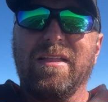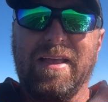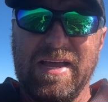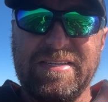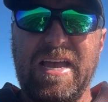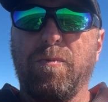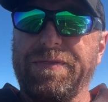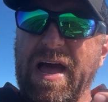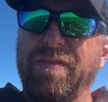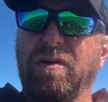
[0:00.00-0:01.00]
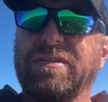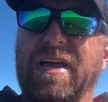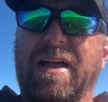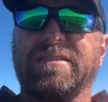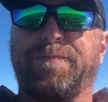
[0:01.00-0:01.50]
like I said, without those
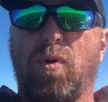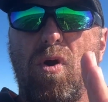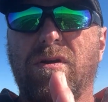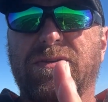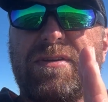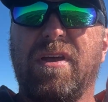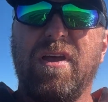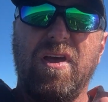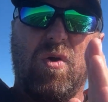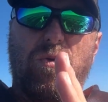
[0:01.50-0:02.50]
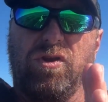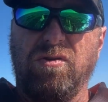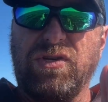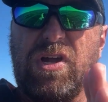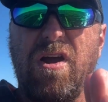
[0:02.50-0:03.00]
side supports, when
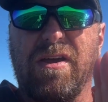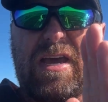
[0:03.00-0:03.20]
you start